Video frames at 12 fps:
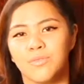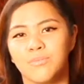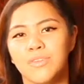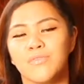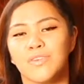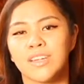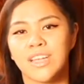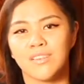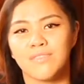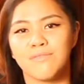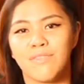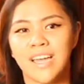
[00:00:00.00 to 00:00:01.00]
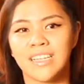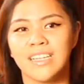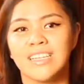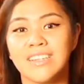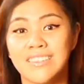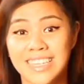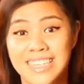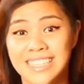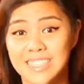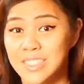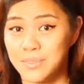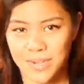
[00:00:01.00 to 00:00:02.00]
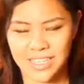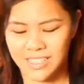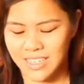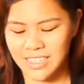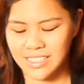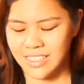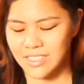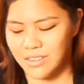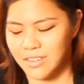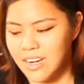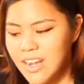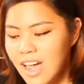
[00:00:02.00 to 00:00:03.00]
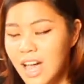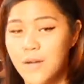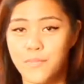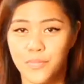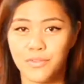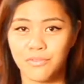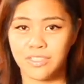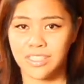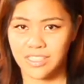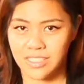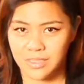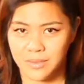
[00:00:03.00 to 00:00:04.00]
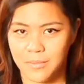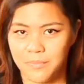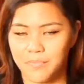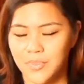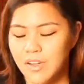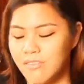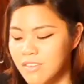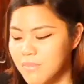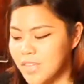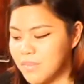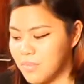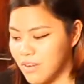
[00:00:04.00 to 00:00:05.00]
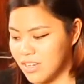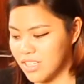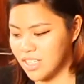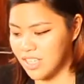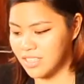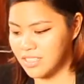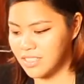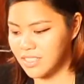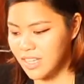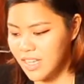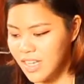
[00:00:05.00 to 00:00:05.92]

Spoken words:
before they can finally release these press releases or approve these government projects?